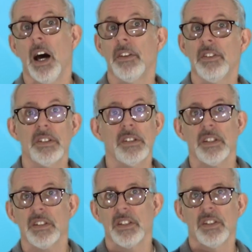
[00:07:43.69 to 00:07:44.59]
Just
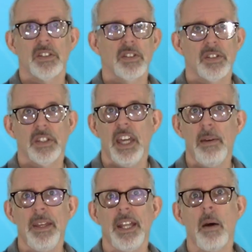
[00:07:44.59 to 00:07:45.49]
hit
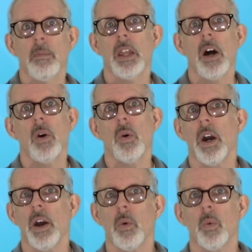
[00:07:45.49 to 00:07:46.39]
me down
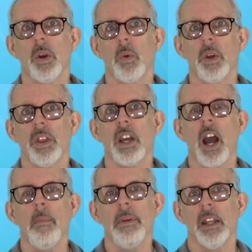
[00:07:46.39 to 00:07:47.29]
below with a
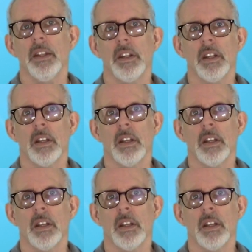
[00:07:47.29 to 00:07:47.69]
comment,